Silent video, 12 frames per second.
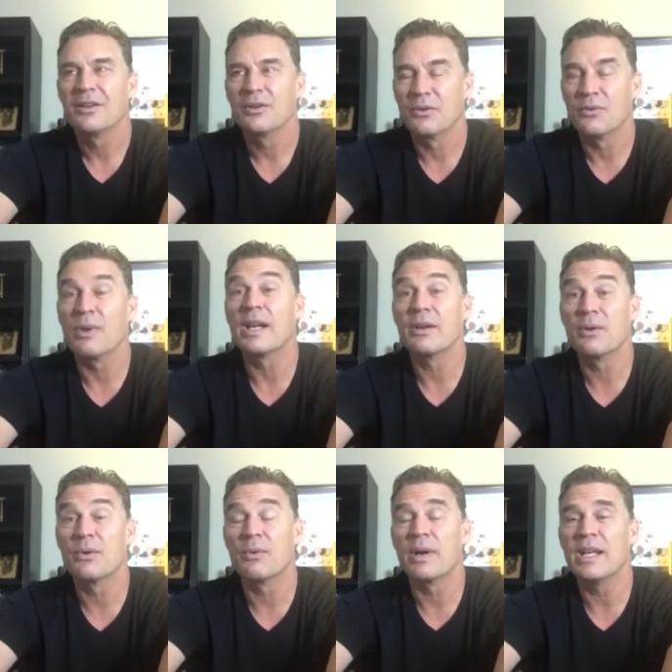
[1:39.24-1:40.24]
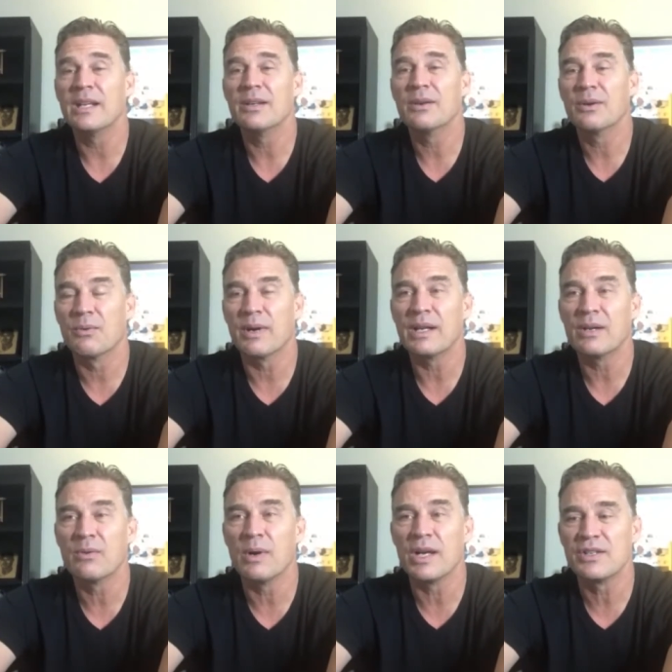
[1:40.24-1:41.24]
great, great, great
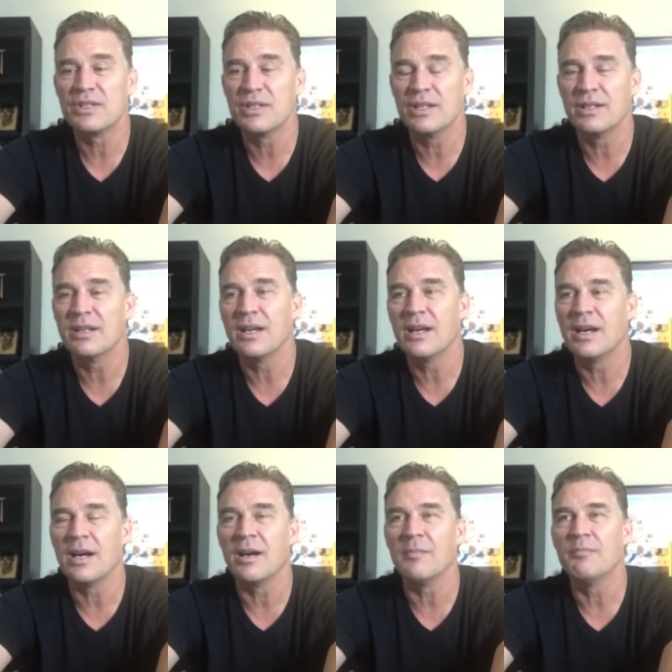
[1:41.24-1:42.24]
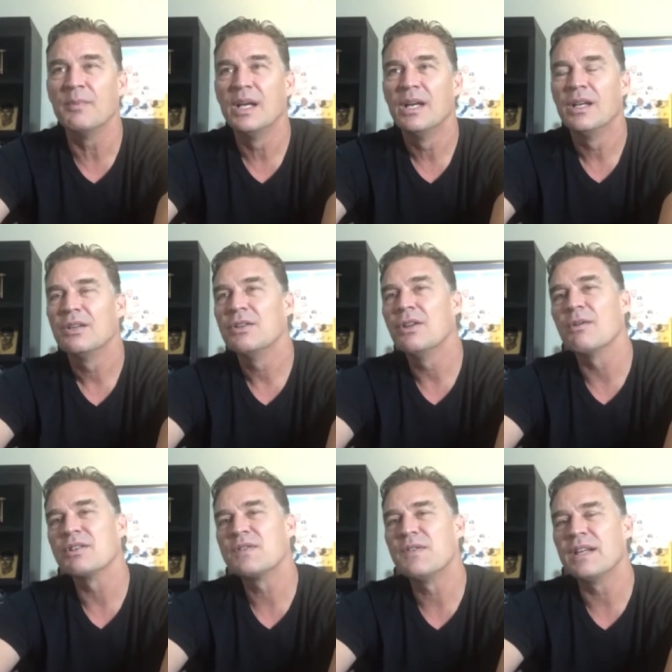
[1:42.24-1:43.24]
question. Um, you
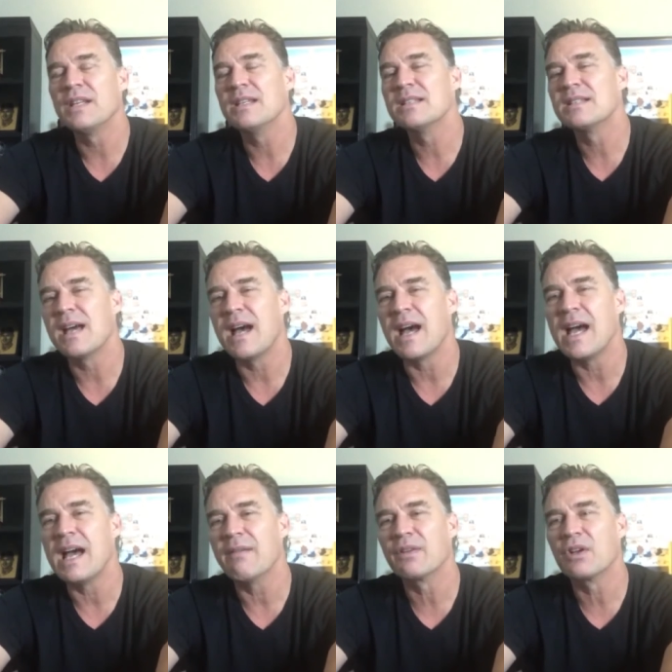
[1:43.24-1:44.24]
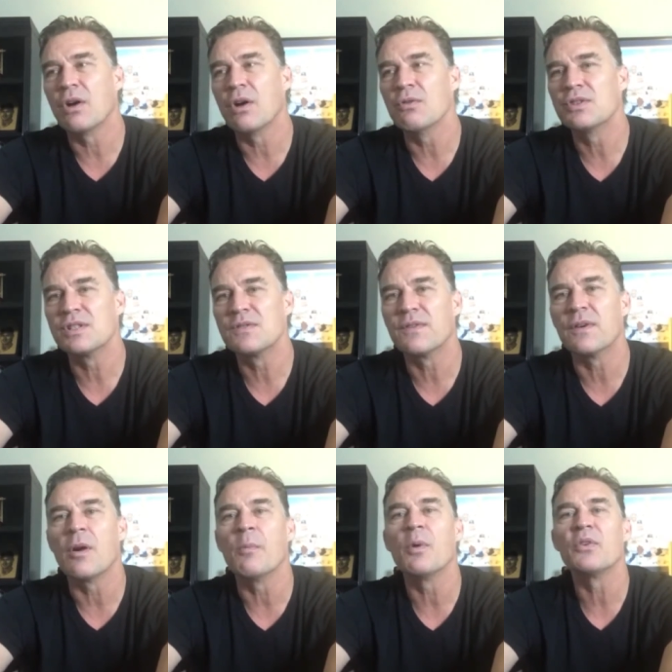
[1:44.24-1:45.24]
know what's funny is I have coaches
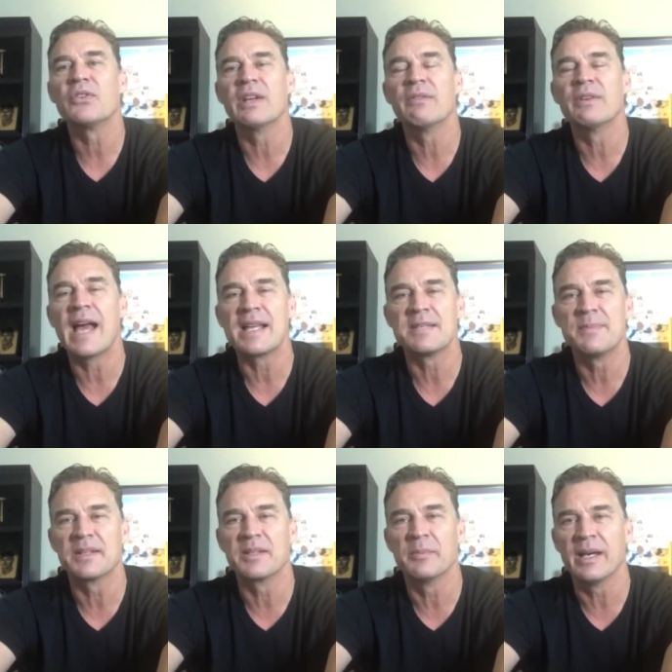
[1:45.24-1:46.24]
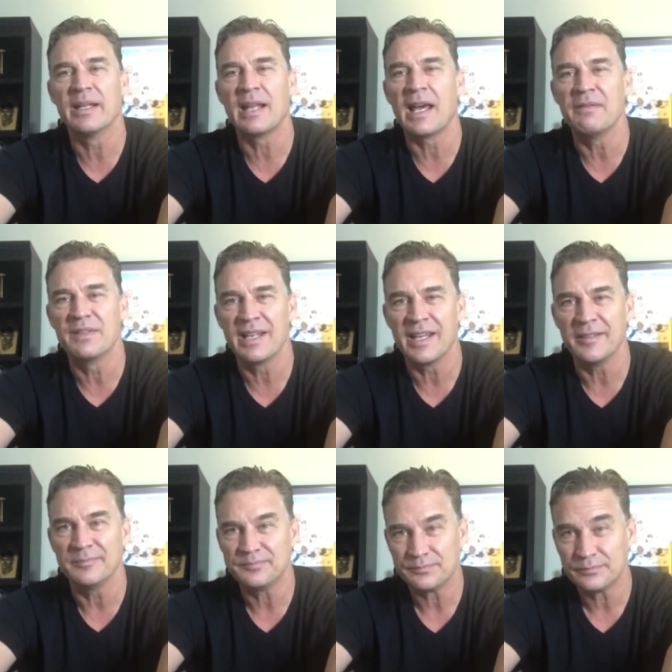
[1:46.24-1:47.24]
for almost every aspect of my life
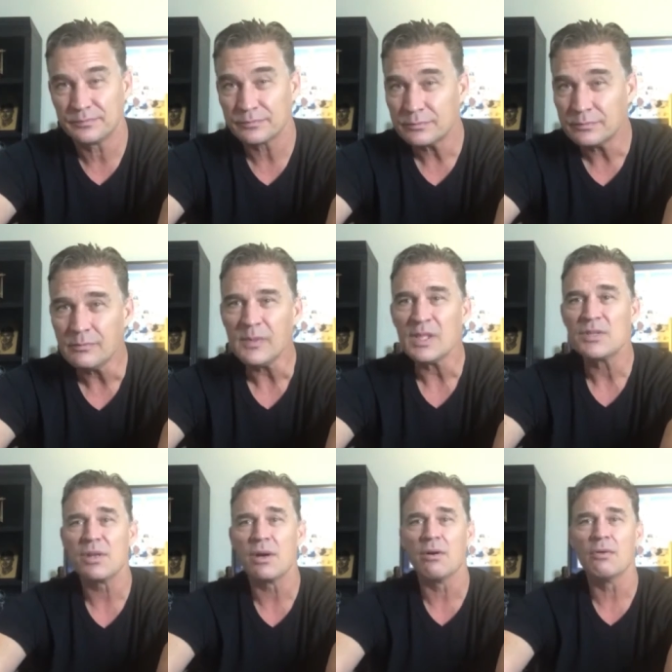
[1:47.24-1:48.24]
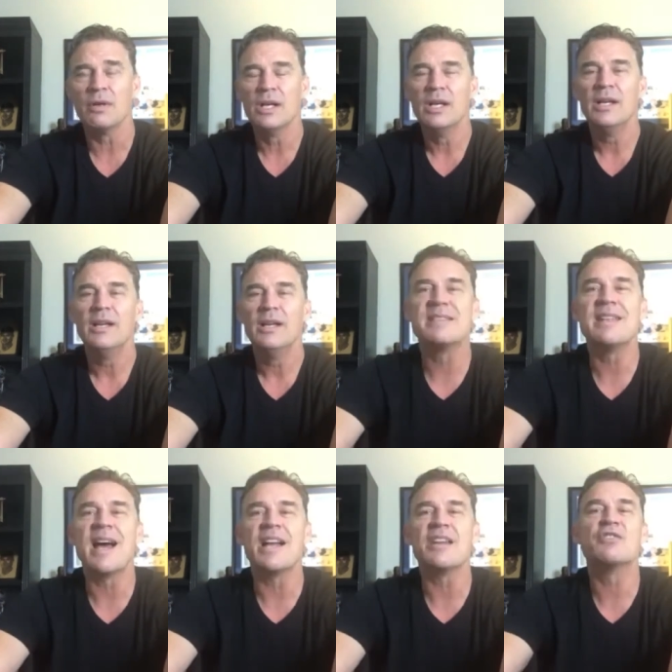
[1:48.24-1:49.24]
today. So it's
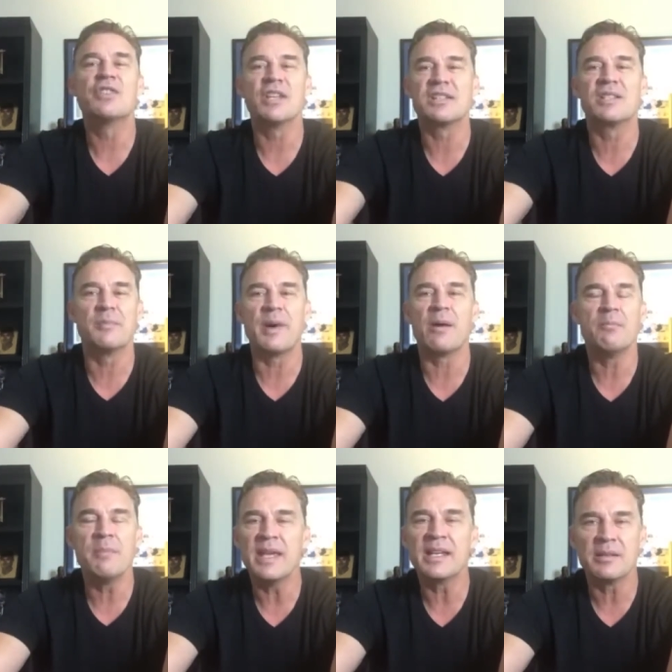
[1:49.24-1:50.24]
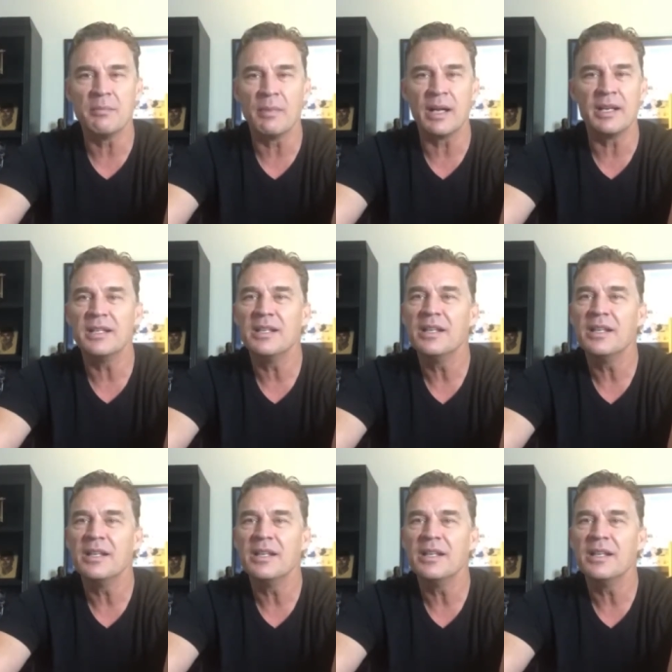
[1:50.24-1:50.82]
not just about making money,